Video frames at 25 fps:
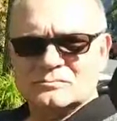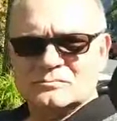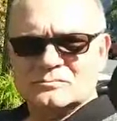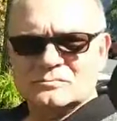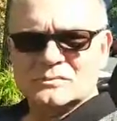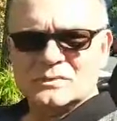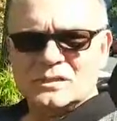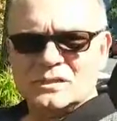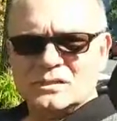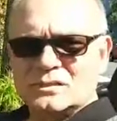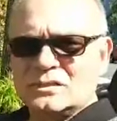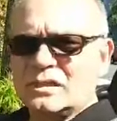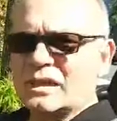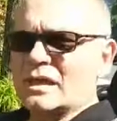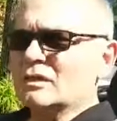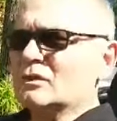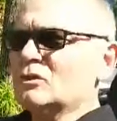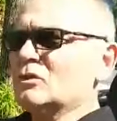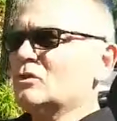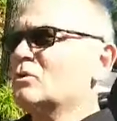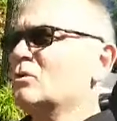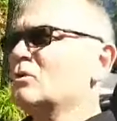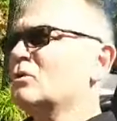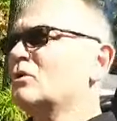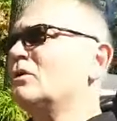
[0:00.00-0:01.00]
Yeah, you
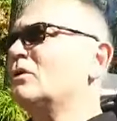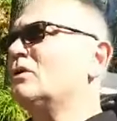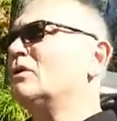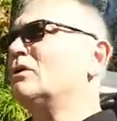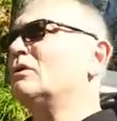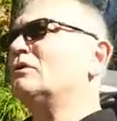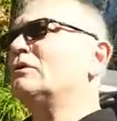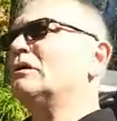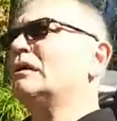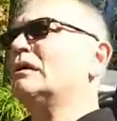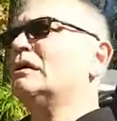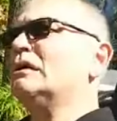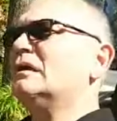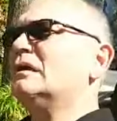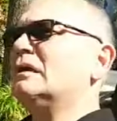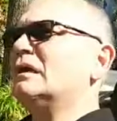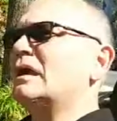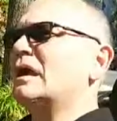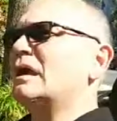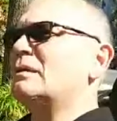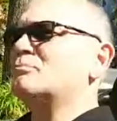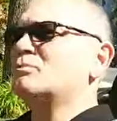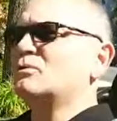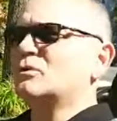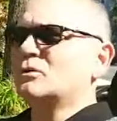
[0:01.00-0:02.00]
were a
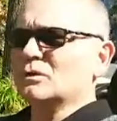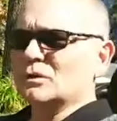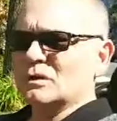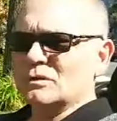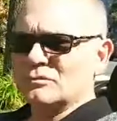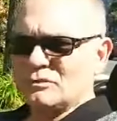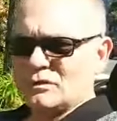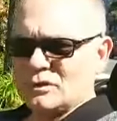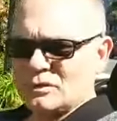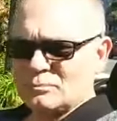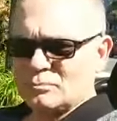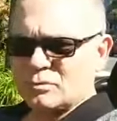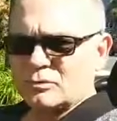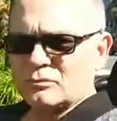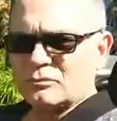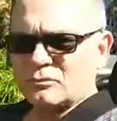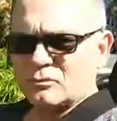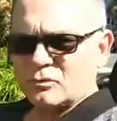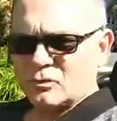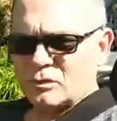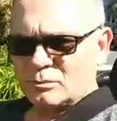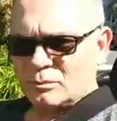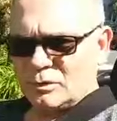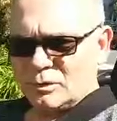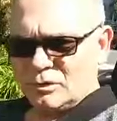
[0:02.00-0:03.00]
prolific
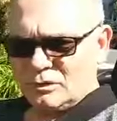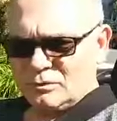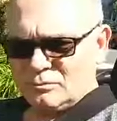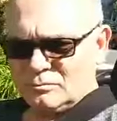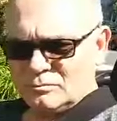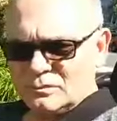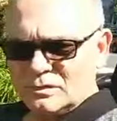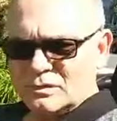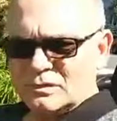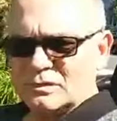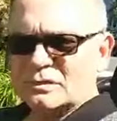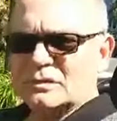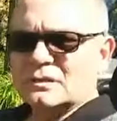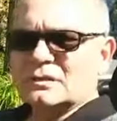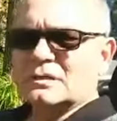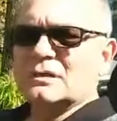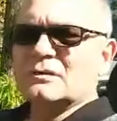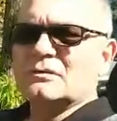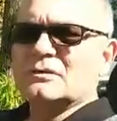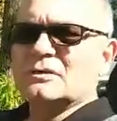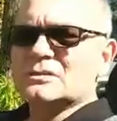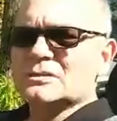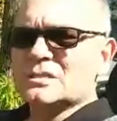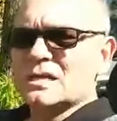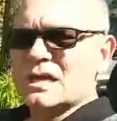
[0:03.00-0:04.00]
performer. You know, and as
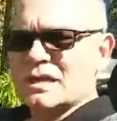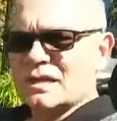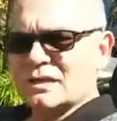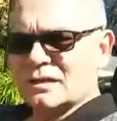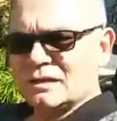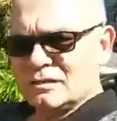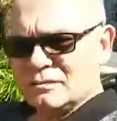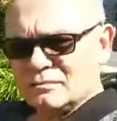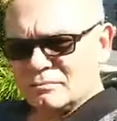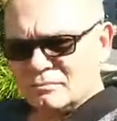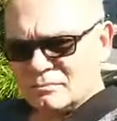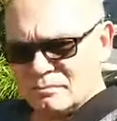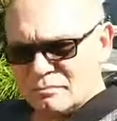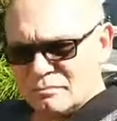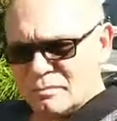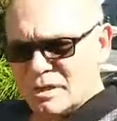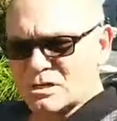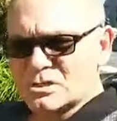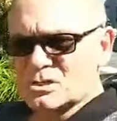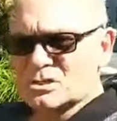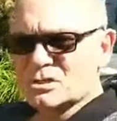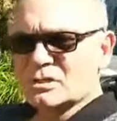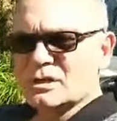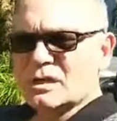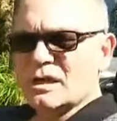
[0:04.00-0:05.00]
I had mentioned,
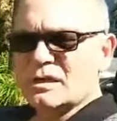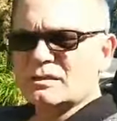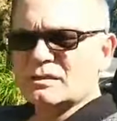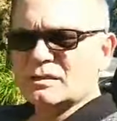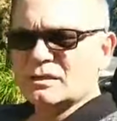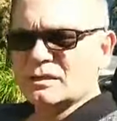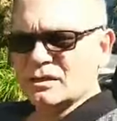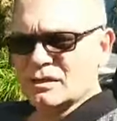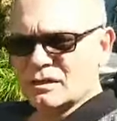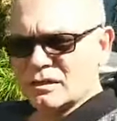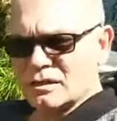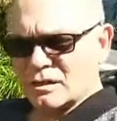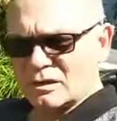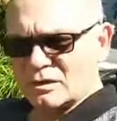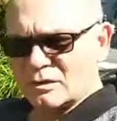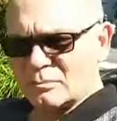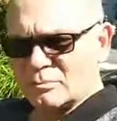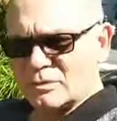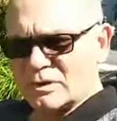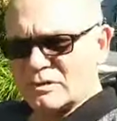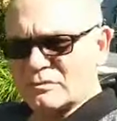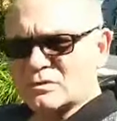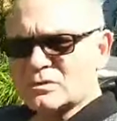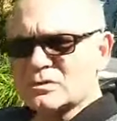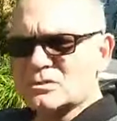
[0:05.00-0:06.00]
I think in a, in a
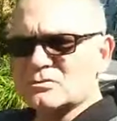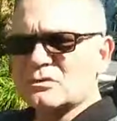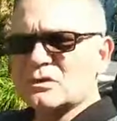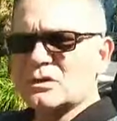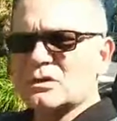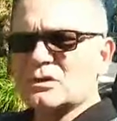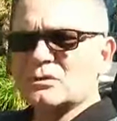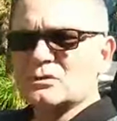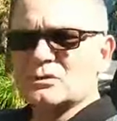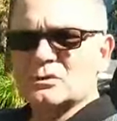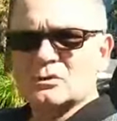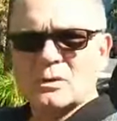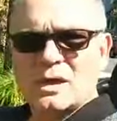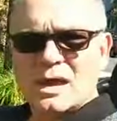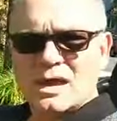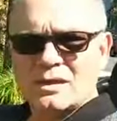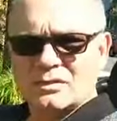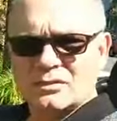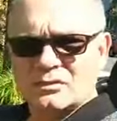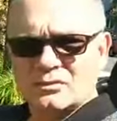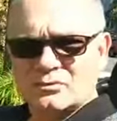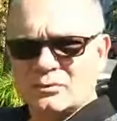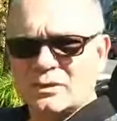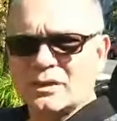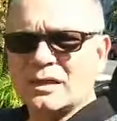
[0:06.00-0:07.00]
previous video, you had
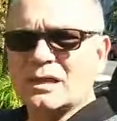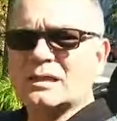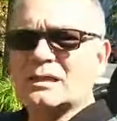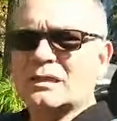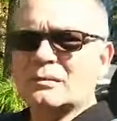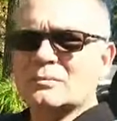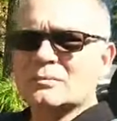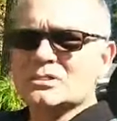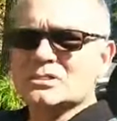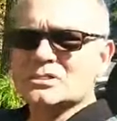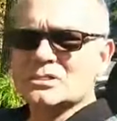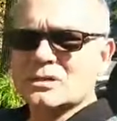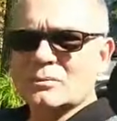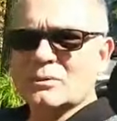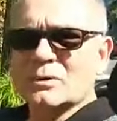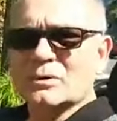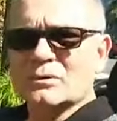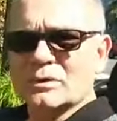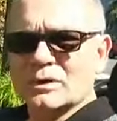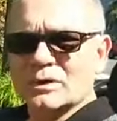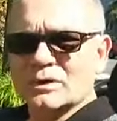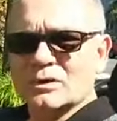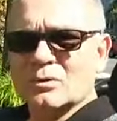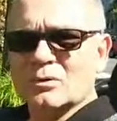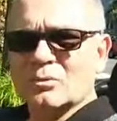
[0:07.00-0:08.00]
three elements that were critical.
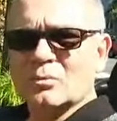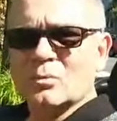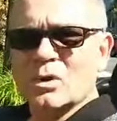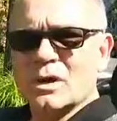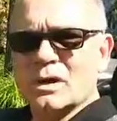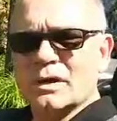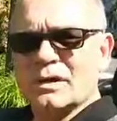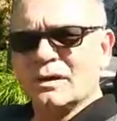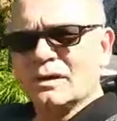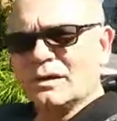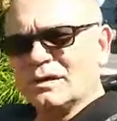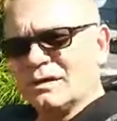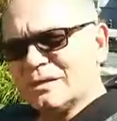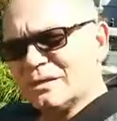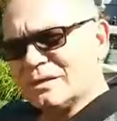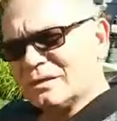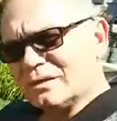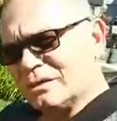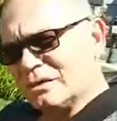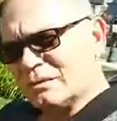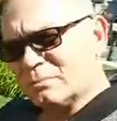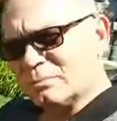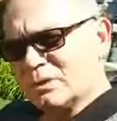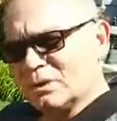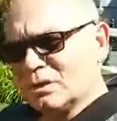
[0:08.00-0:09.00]
One, the
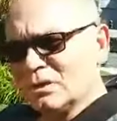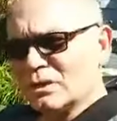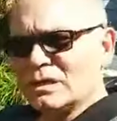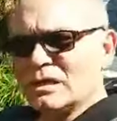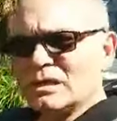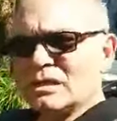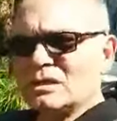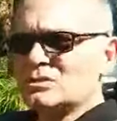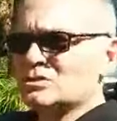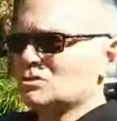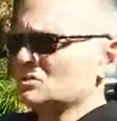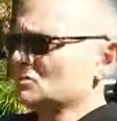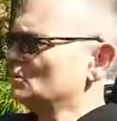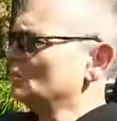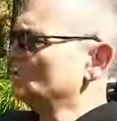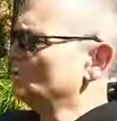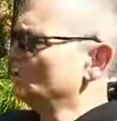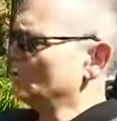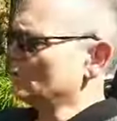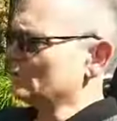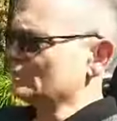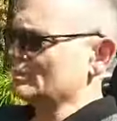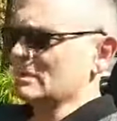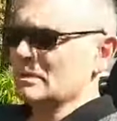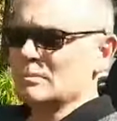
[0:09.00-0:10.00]
ability to hook
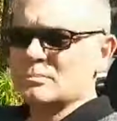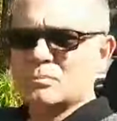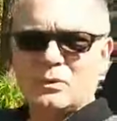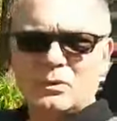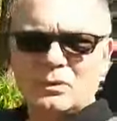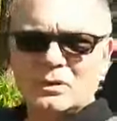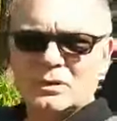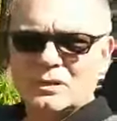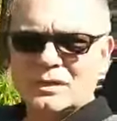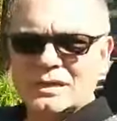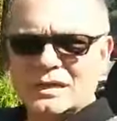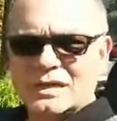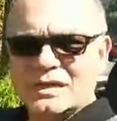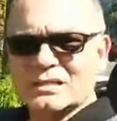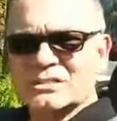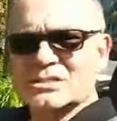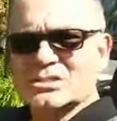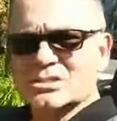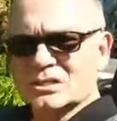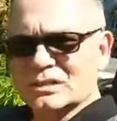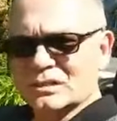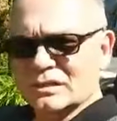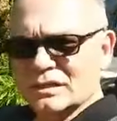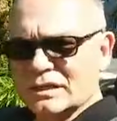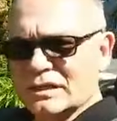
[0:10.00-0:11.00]
people
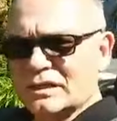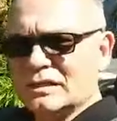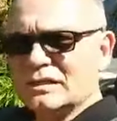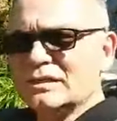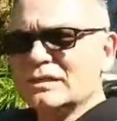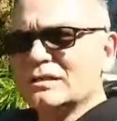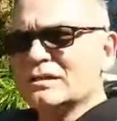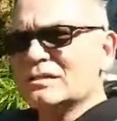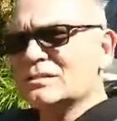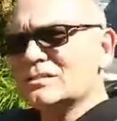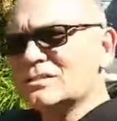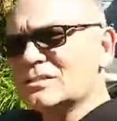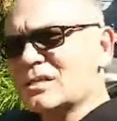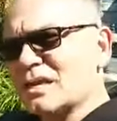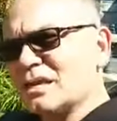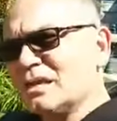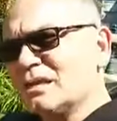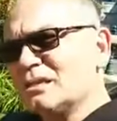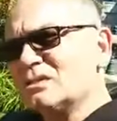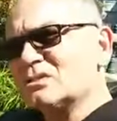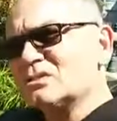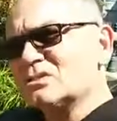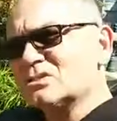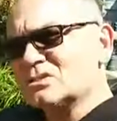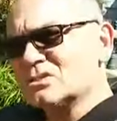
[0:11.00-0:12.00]
instantly Second, to
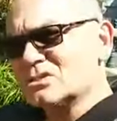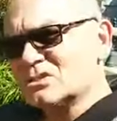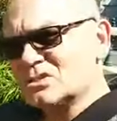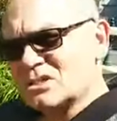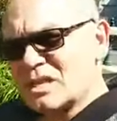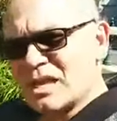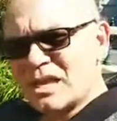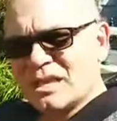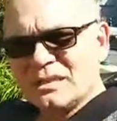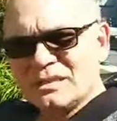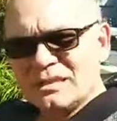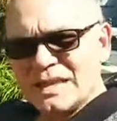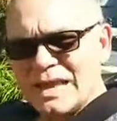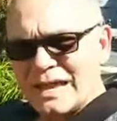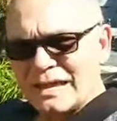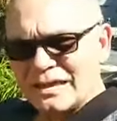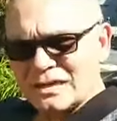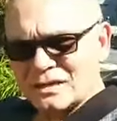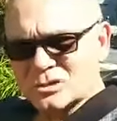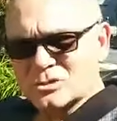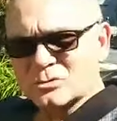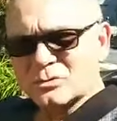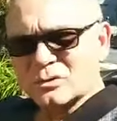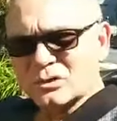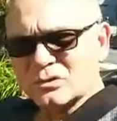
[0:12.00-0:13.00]
sustain that
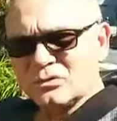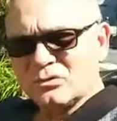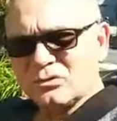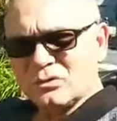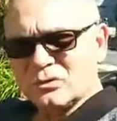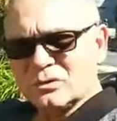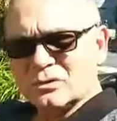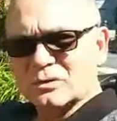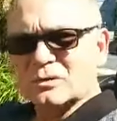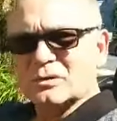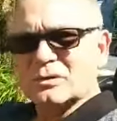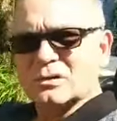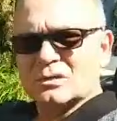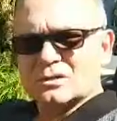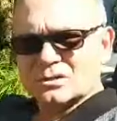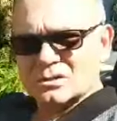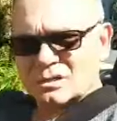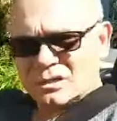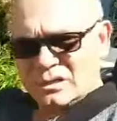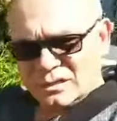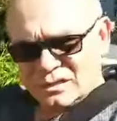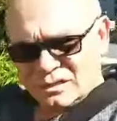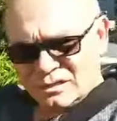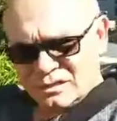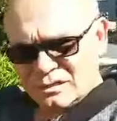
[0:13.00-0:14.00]
interest
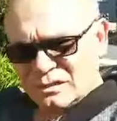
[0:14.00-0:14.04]
in